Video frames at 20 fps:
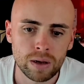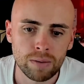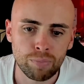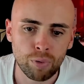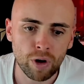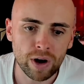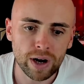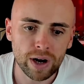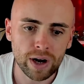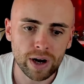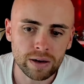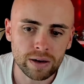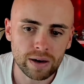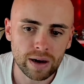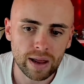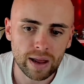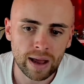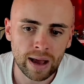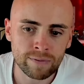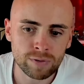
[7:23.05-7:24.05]
Brighton
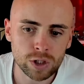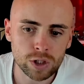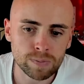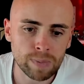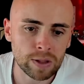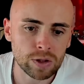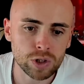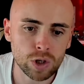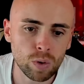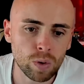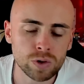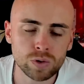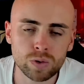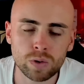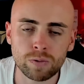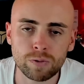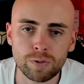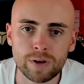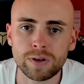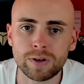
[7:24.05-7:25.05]
have just spent
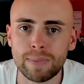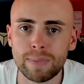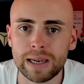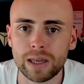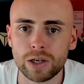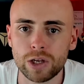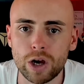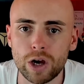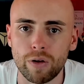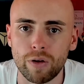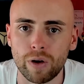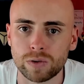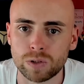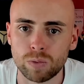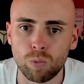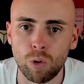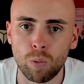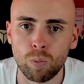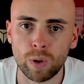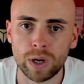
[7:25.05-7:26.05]
250 million euros
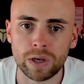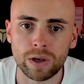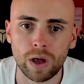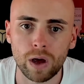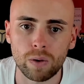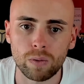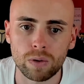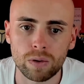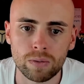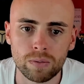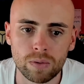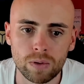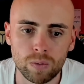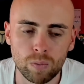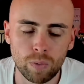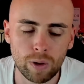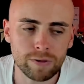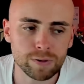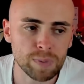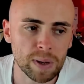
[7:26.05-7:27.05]
in one window.
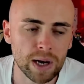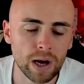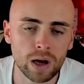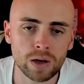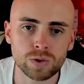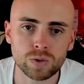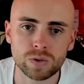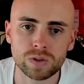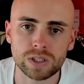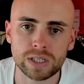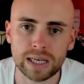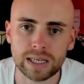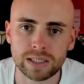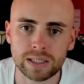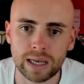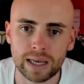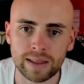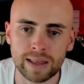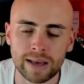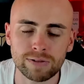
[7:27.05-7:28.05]
We've spent
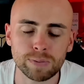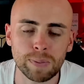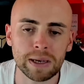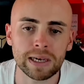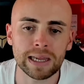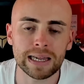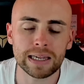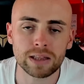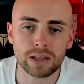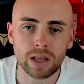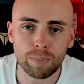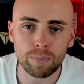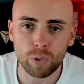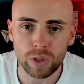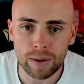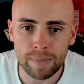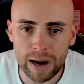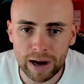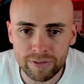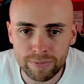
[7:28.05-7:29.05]
160. They've spent nearly double
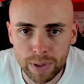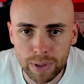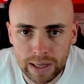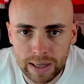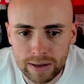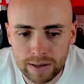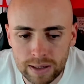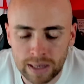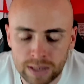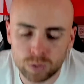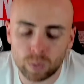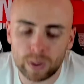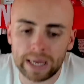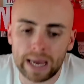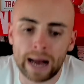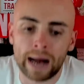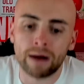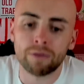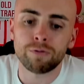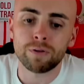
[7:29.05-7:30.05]
the amount of money as we
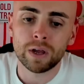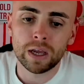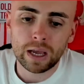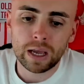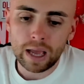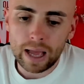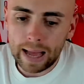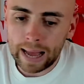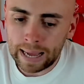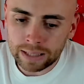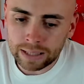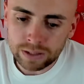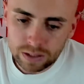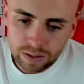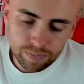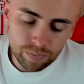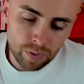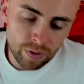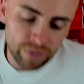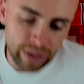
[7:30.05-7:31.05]
have. And
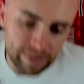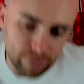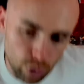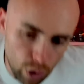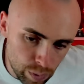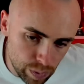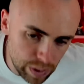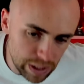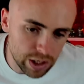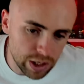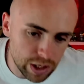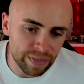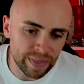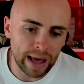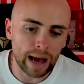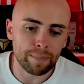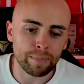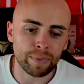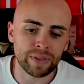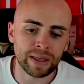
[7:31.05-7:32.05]
they've not only done
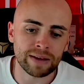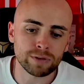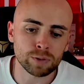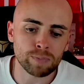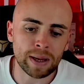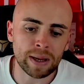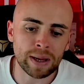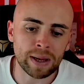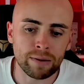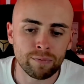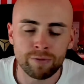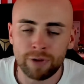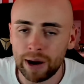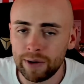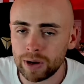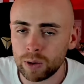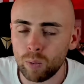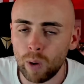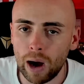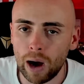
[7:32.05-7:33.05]
that, but they've spent it
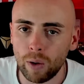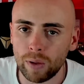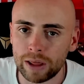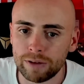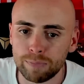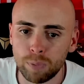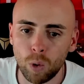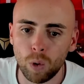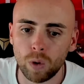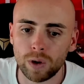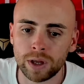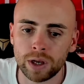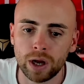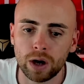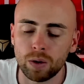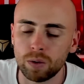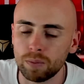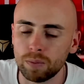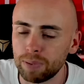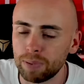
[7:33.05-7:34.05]
very well. They've bought, you
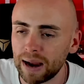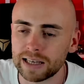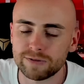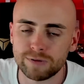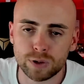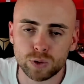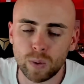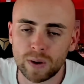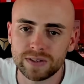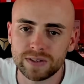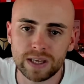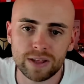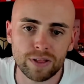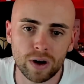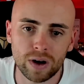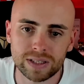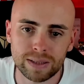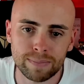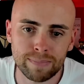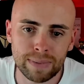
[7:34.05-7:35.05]
know, players for 20,
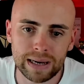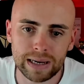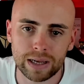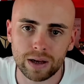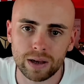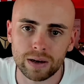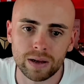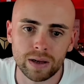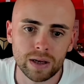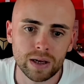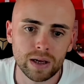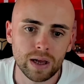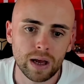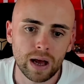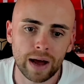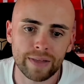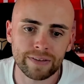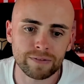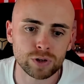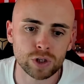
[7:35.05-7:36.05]
30 million.
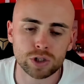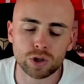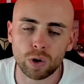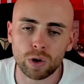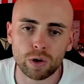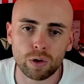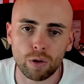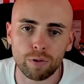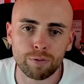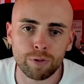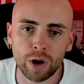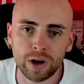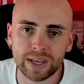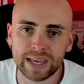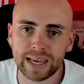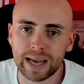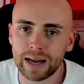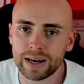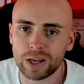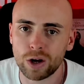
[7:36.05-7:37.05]
They've just gone and got Ferdy
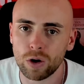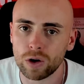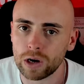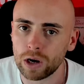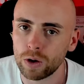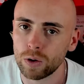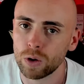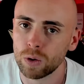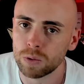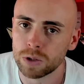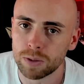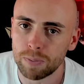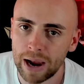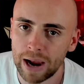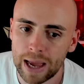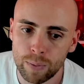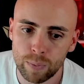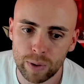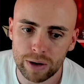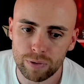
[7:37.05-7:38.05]
Kadioglu, who was a
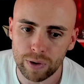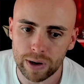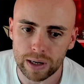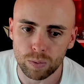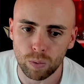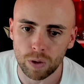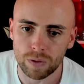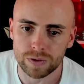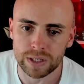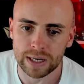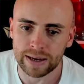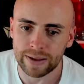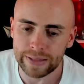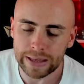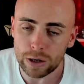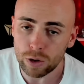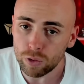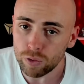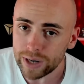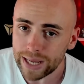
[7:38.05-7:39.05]
player we really wanted. And
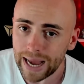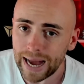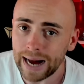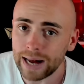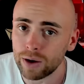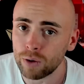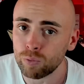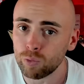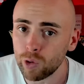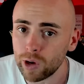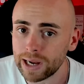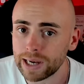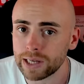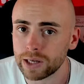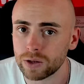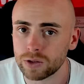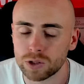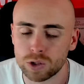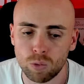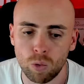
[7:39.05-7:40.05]
they already had a really
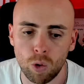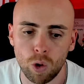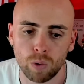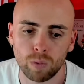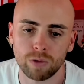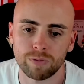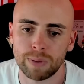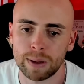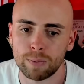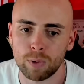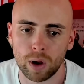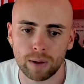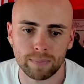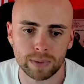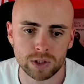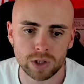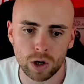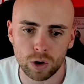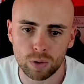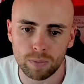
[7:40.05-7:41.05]
good squad with people like
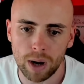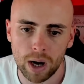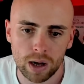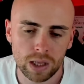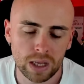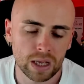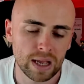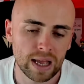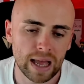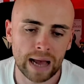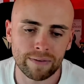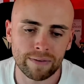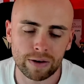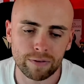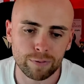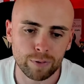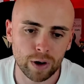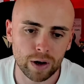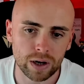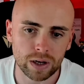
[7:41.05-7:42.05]
Mitoma, Evan
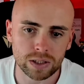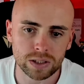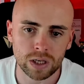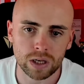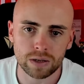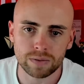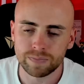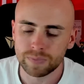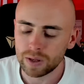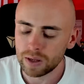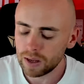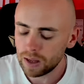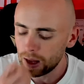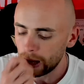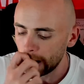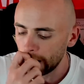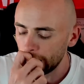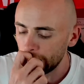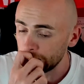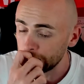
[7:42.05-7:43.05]
Ferguson,
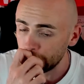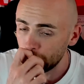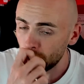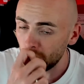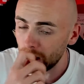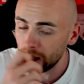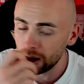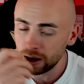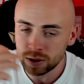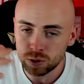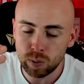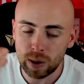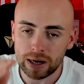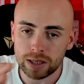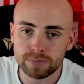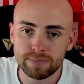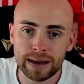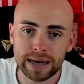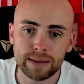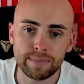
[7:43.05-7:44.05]
you know, as well as
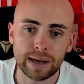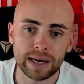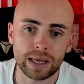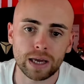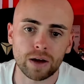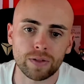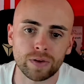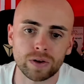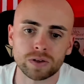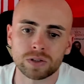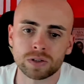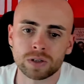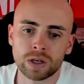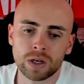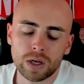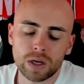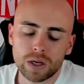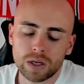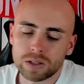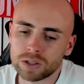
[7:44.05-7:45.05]
many, many others.
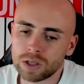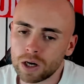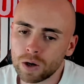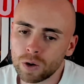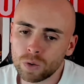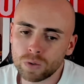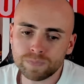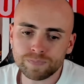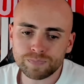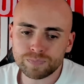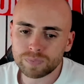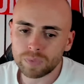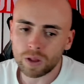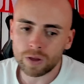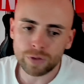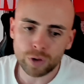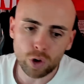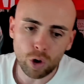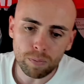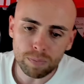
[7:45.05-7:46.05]
So
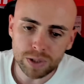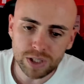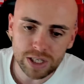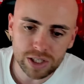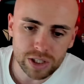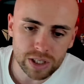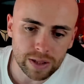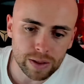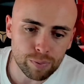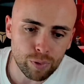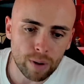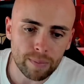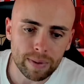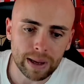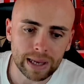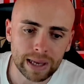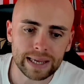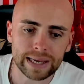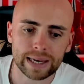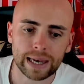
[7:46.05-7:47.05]
the competition in the Premier
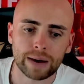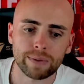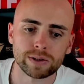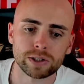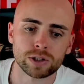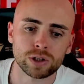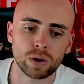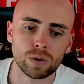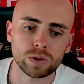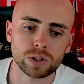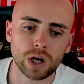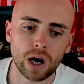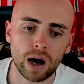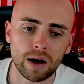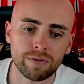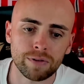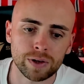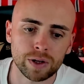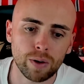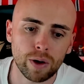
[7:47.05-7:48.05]
League now is so
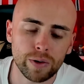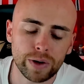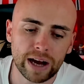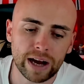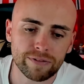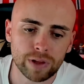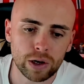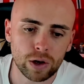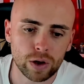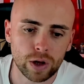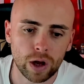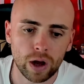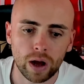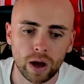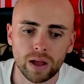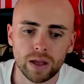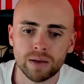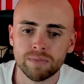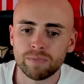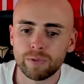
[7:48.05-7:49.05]
tough. And you only have to look at,
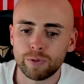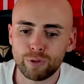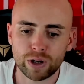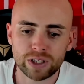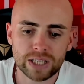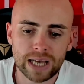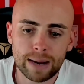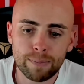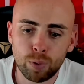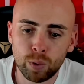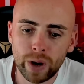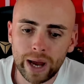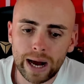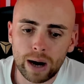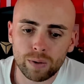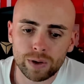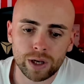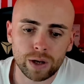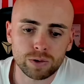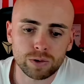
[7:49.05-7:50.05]
for example,
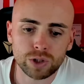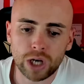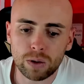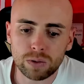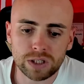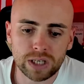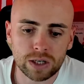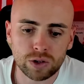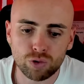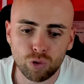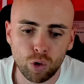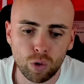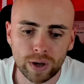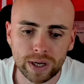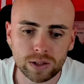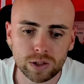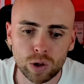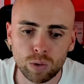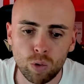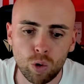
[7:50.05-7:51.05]
now, you know, Chelsea are drawing
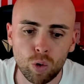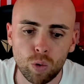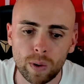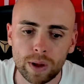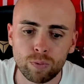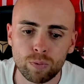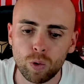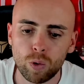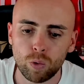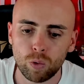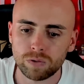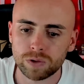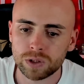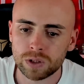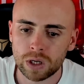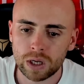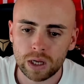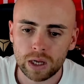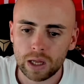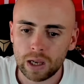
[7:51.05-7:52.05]
2-2 with Wolves.
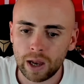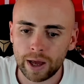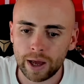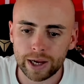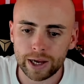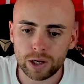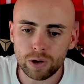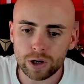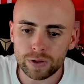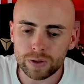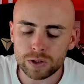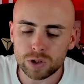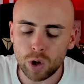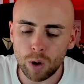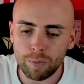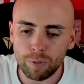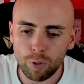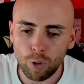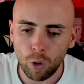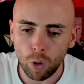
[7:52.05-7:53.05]
Like, you look at the
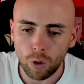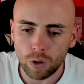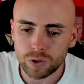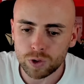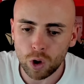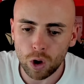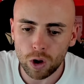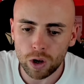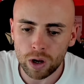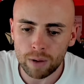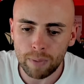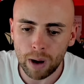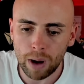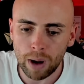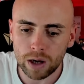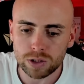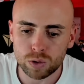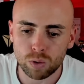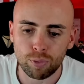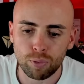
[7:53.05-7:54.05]
top 4, Tottenham,
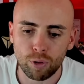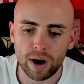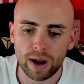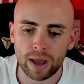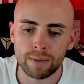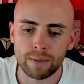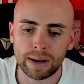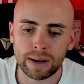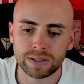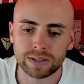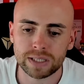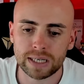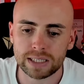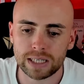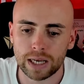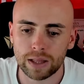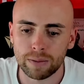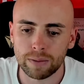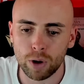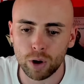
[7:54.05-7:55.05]
Arsenal, Brighton and Man
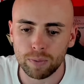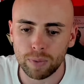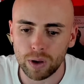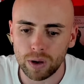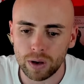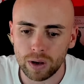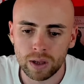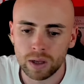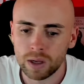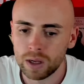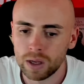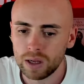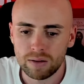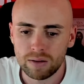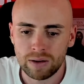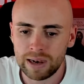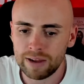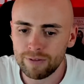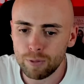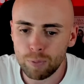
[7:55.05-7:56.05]
City at the moment.
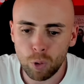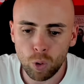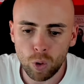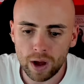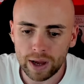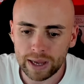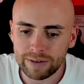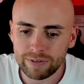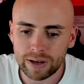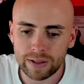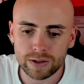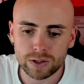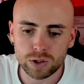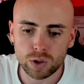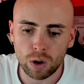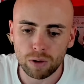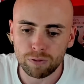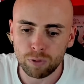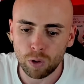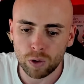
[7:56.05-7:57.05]
Liverpool aren't even in the
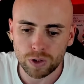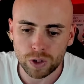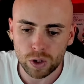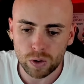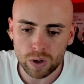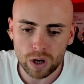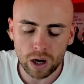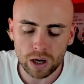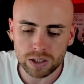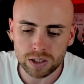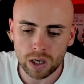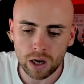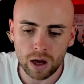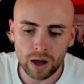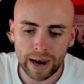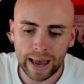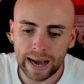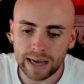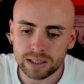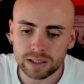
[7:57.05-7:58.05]
top 4. Newcastle
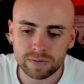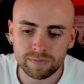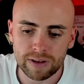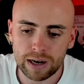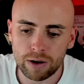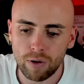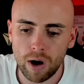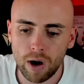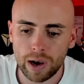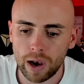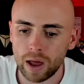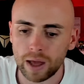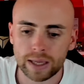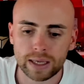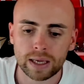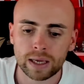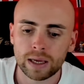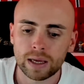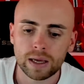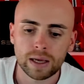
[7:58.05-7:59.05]
aren't. Aston Villa aren't.
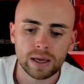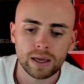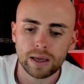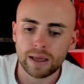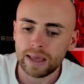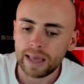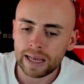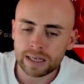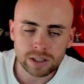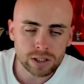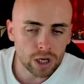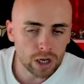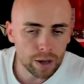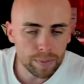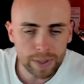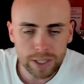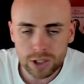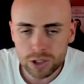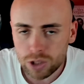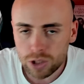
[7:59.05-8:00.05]
Like, it's going to
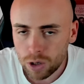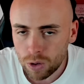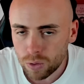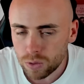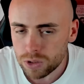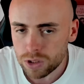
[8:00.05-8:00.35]
be so